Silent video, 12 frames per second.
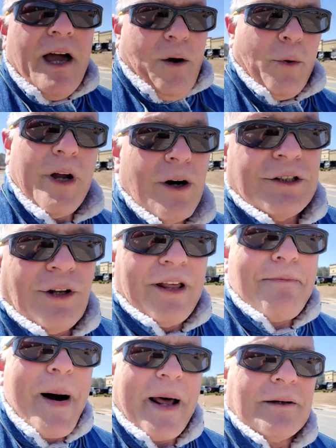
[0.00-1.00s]
We're going to
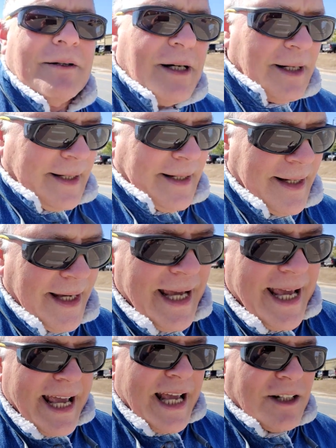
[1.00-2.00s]
live better.
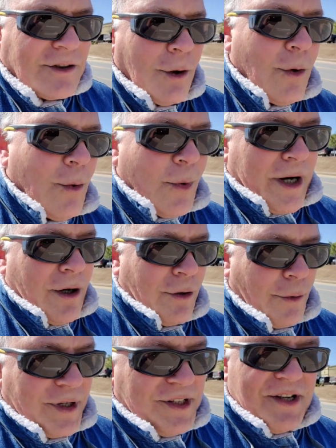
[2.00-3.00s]
So we're going
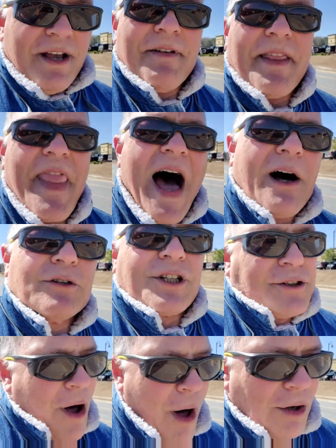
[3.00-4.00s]
to receive
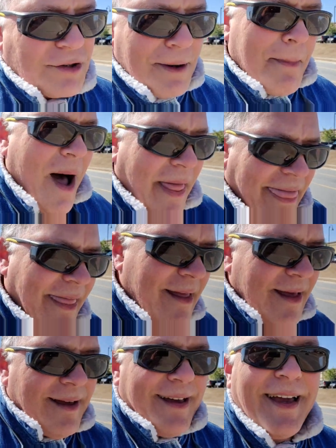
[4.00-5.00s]
$1,000 a month
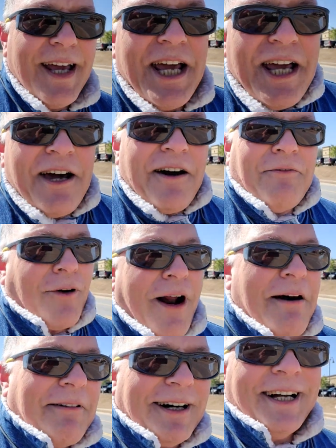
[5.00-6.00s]

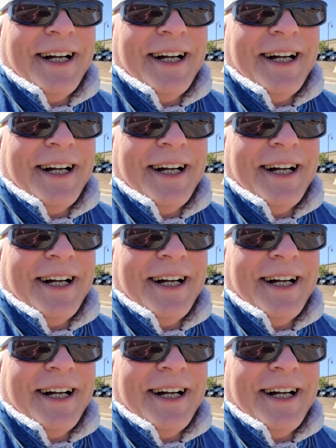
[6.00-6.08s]
forever.